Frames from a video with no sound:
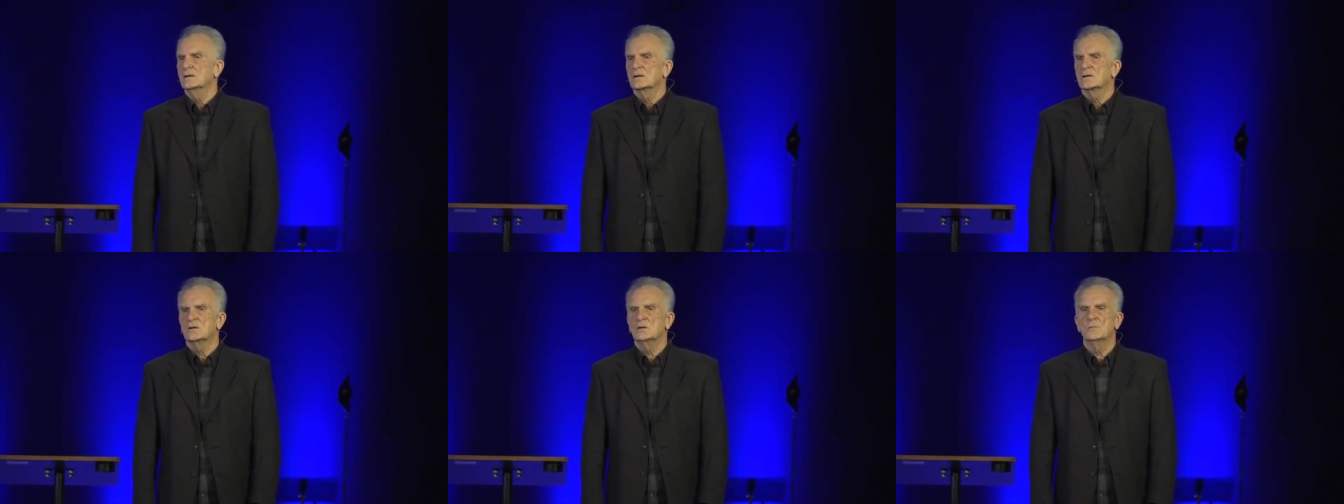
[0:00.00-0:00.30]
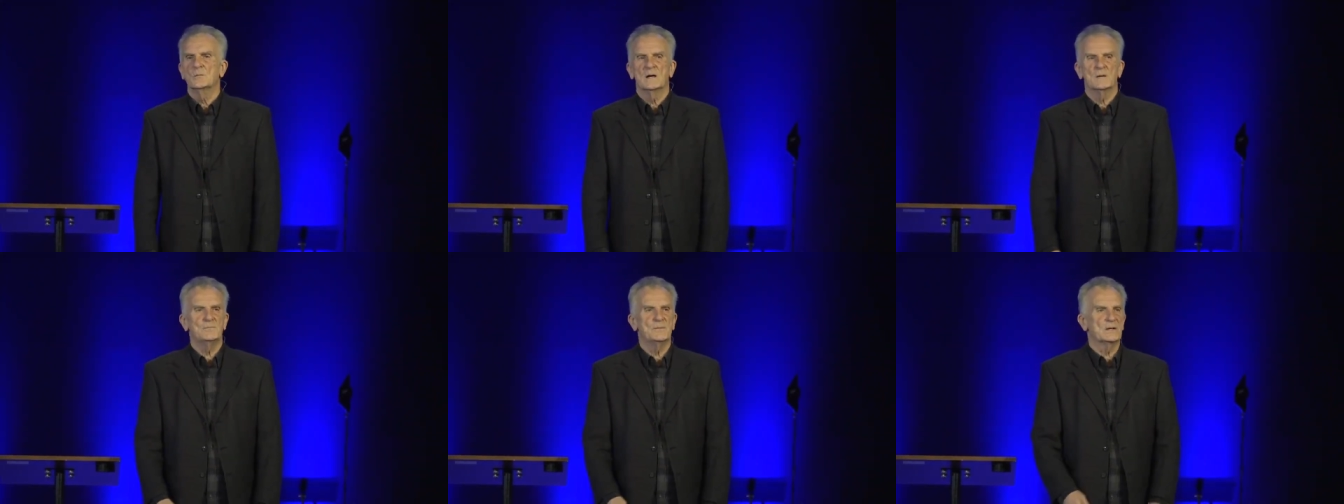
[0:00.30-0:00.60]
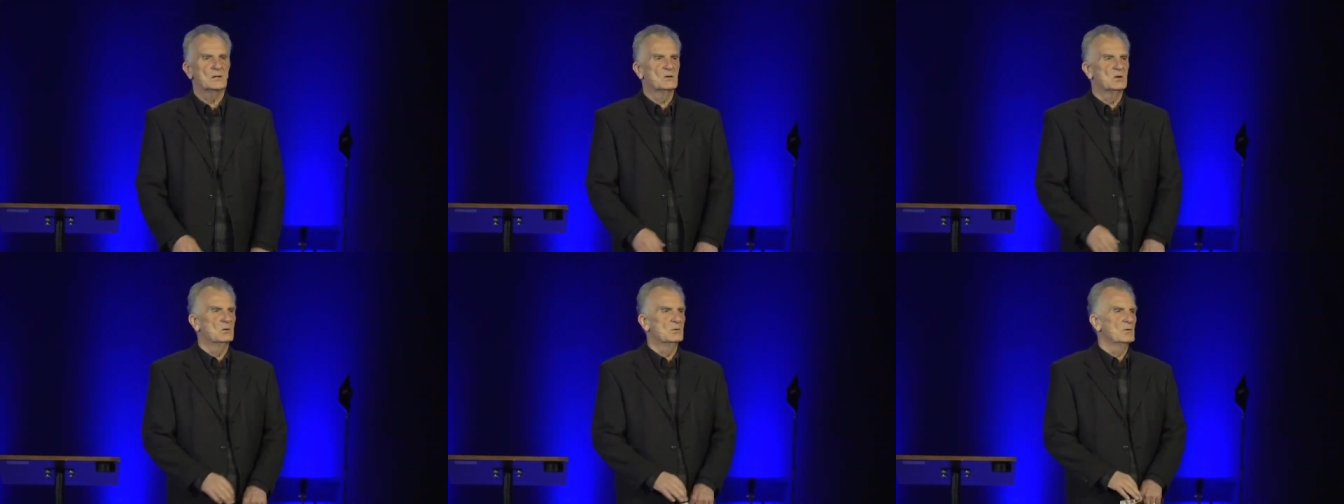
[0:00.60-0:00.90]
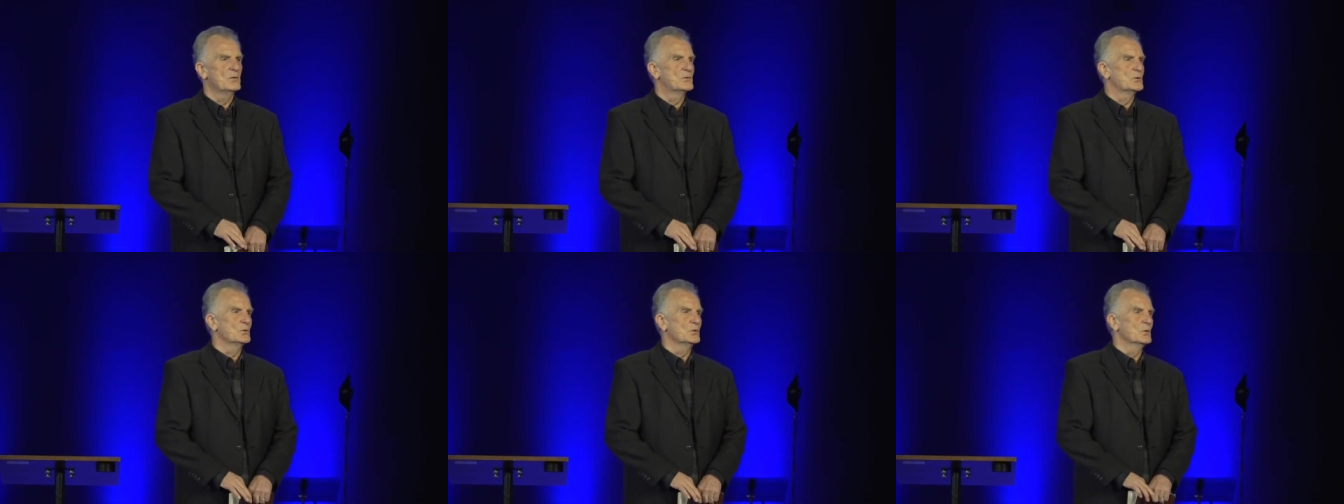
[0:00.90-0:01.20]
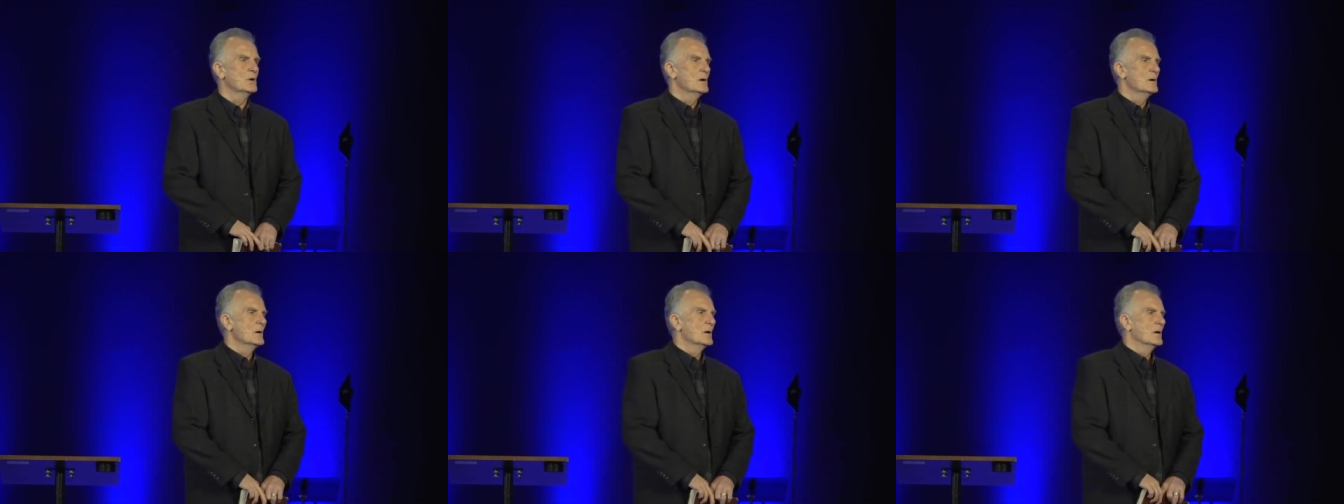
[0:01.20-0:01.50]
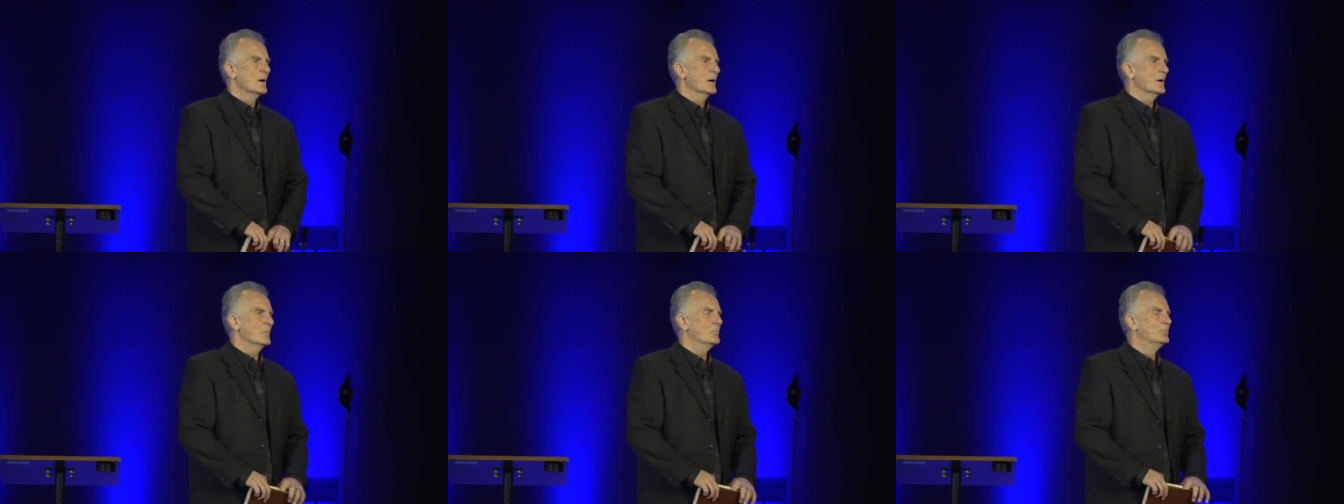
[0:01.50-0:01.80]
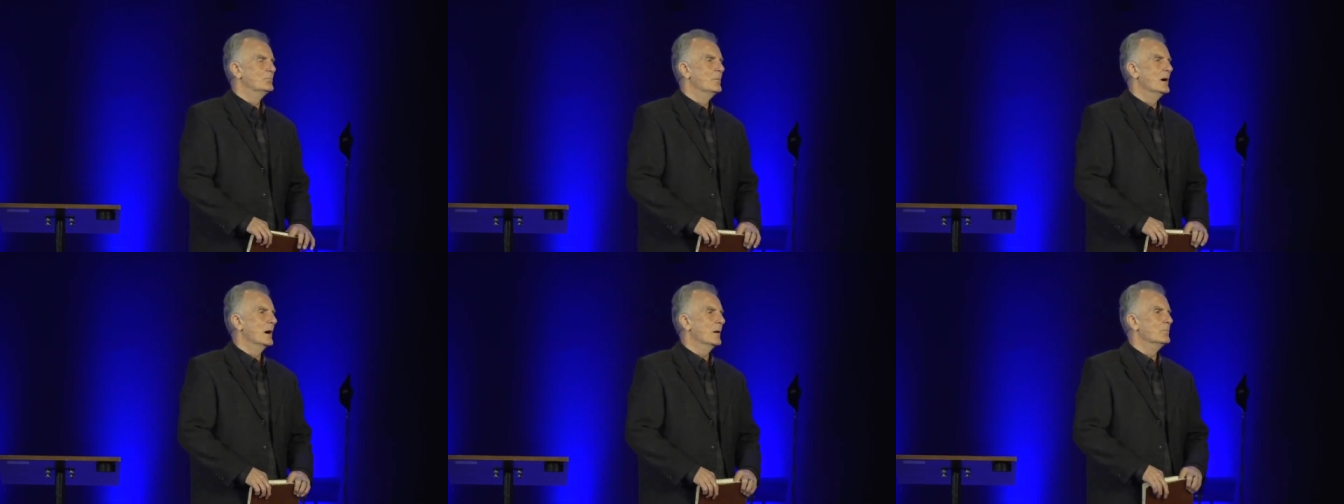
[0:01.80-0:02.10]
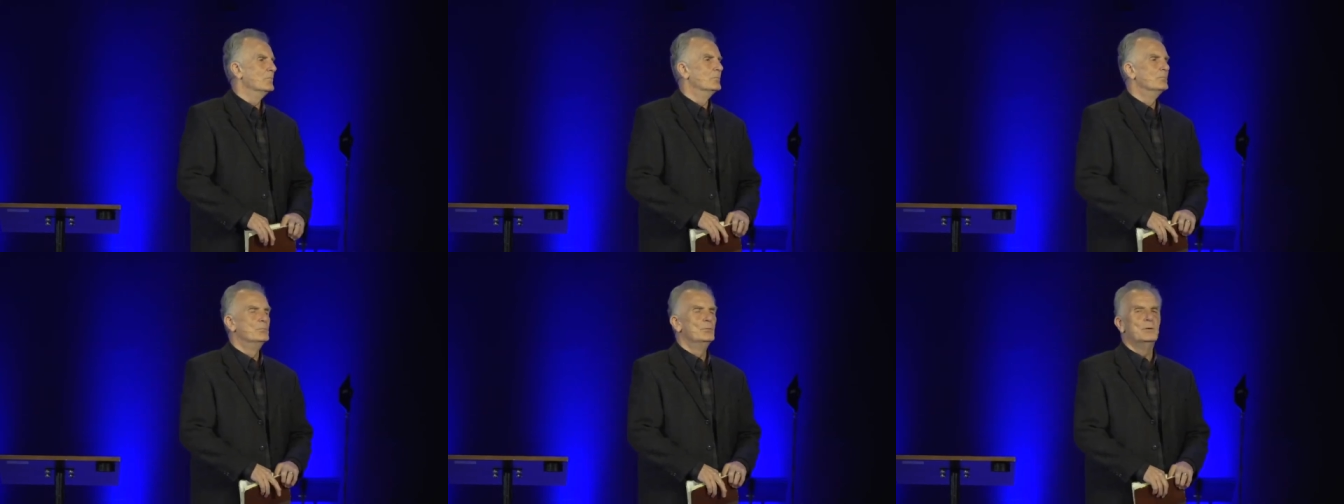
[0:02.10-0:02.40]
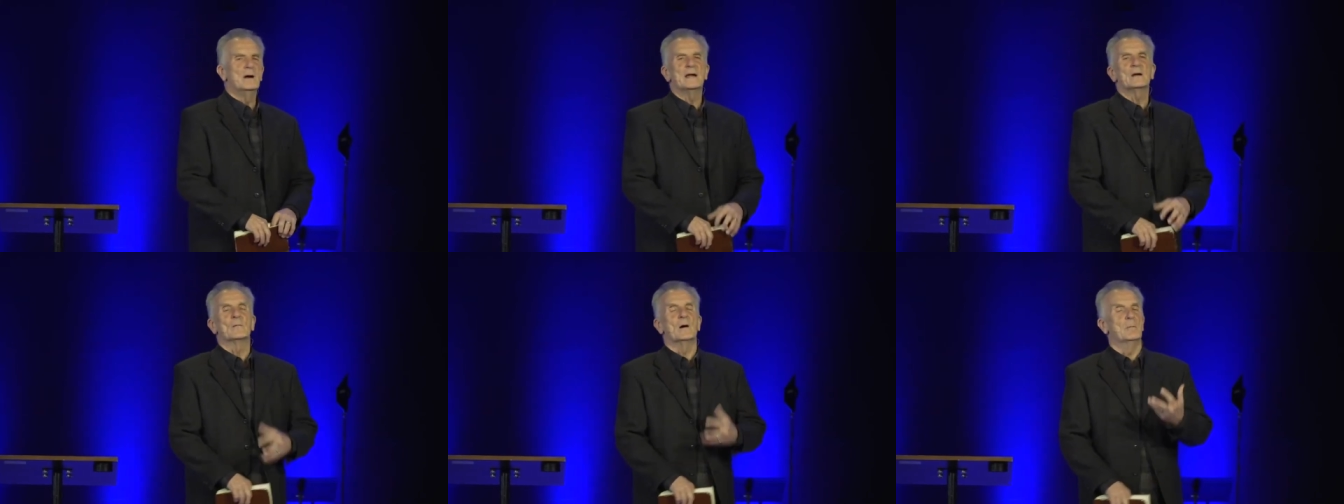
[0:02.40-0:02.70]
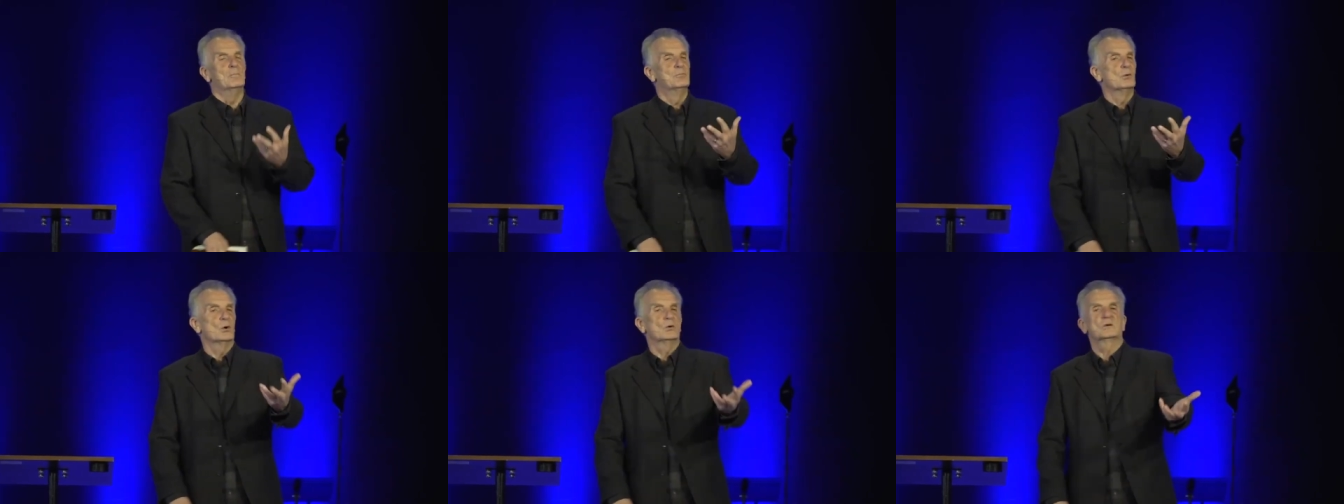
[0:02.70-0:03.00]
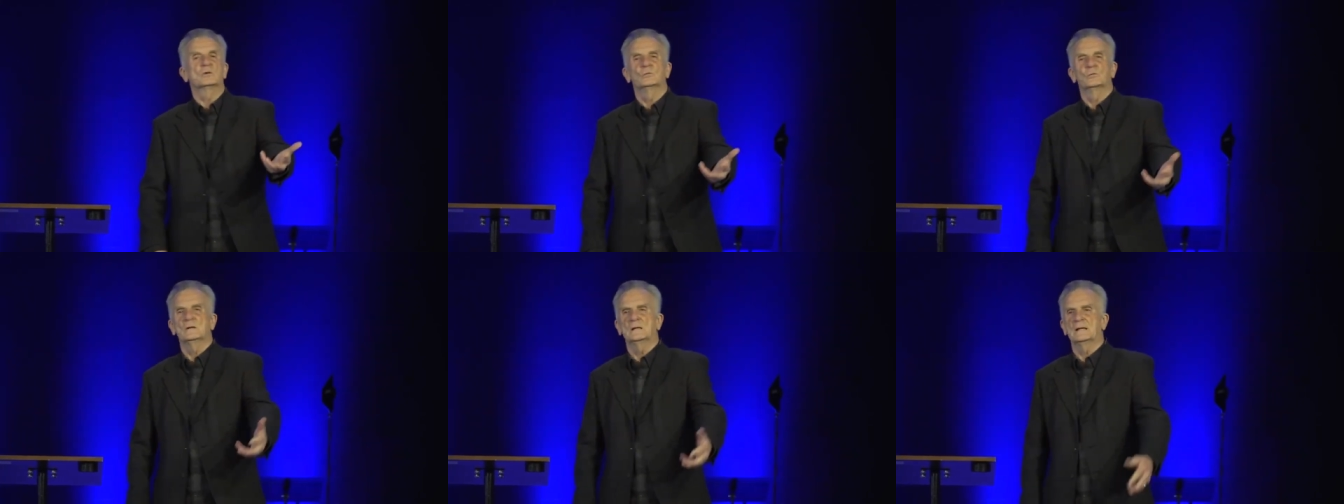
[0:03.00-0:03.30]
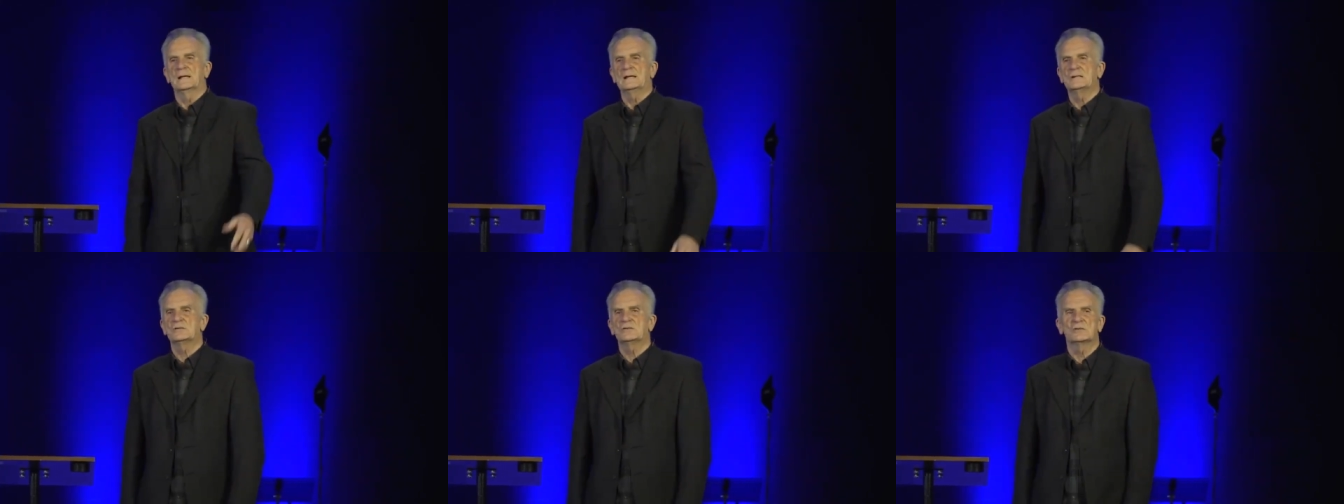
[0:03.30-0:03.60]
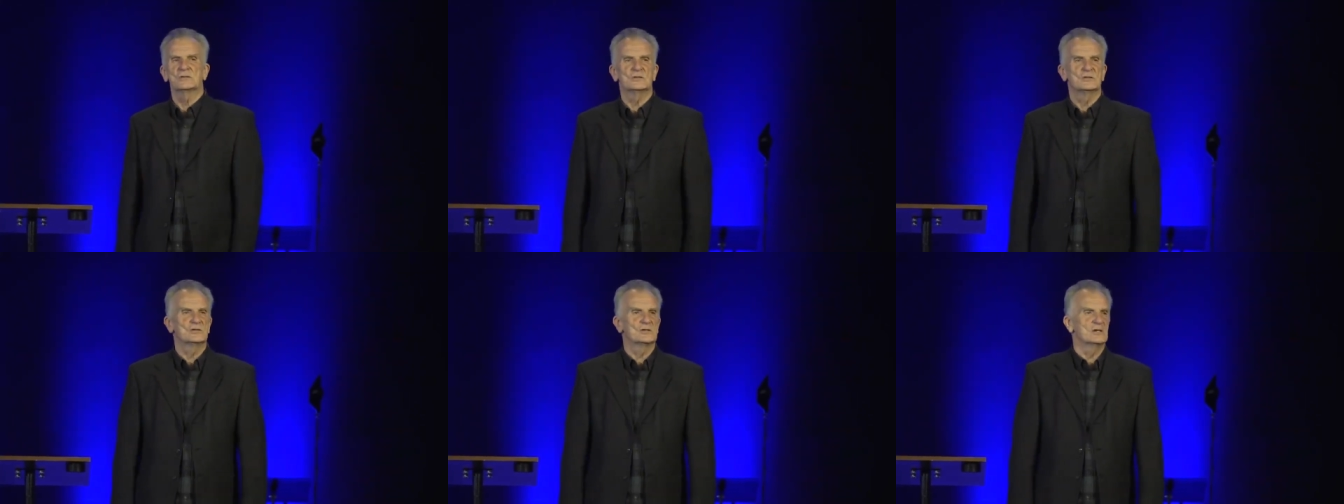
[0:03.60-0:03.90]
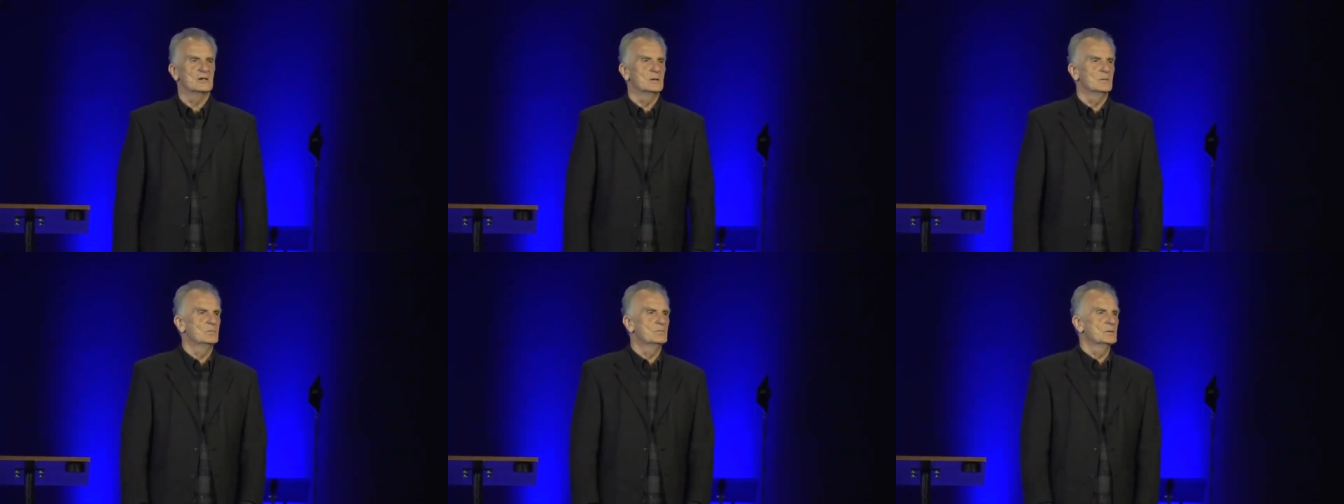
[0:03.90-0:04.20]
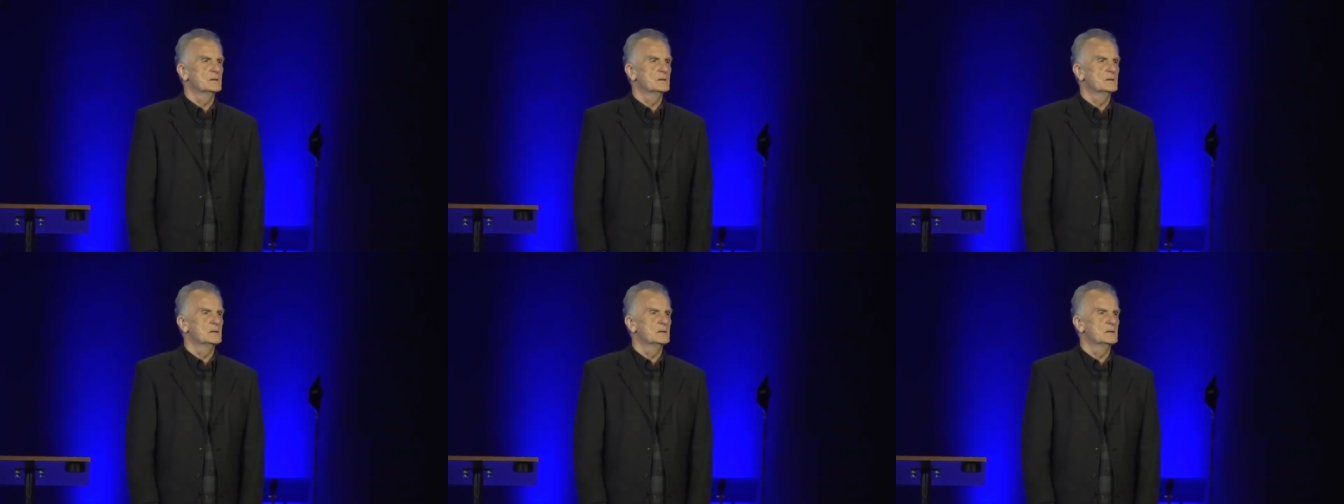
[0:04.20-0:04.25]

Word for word: You might be going through a, a, a broken relationship.